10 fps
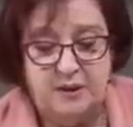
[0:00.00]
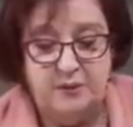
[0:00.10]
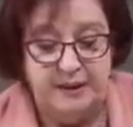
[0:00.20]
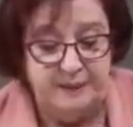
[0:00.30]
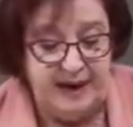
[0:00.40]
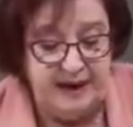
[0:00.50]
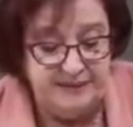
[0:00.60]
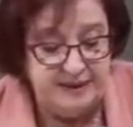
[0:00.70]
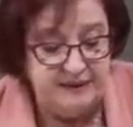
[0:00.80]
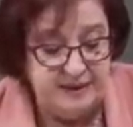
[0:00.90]
We have
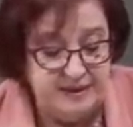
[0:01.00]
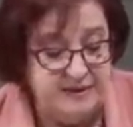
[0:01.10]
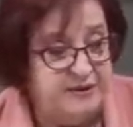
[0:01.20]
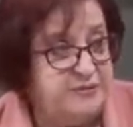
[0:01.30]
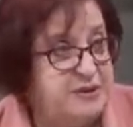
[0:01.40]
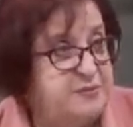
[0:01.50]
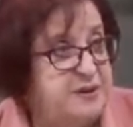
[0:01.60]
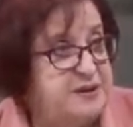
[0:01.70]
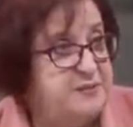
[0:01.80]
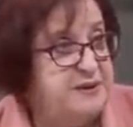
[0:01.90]
to have a civic
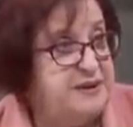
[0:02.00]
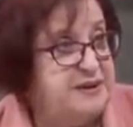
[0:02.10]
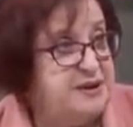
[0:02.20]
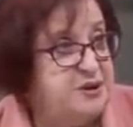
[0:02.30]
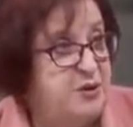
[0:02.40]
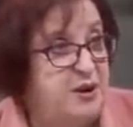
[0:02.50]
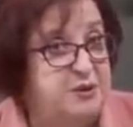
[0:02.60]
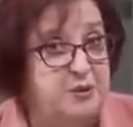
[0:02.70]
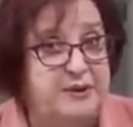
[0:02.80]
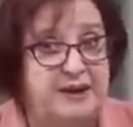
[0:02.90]
responsibility. So
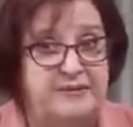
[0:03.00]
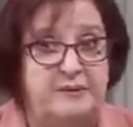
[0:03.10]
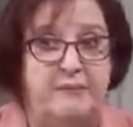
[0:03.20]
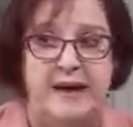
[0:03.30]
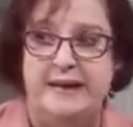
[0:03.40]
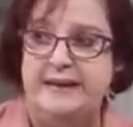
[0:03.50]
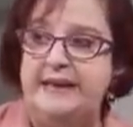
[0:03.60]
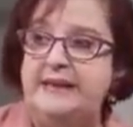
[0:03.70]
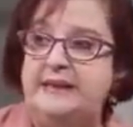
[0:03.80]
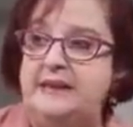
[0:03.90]
although we haven't
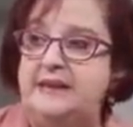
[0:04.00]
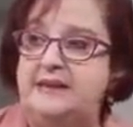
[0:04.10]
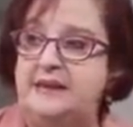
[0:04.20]
mandated and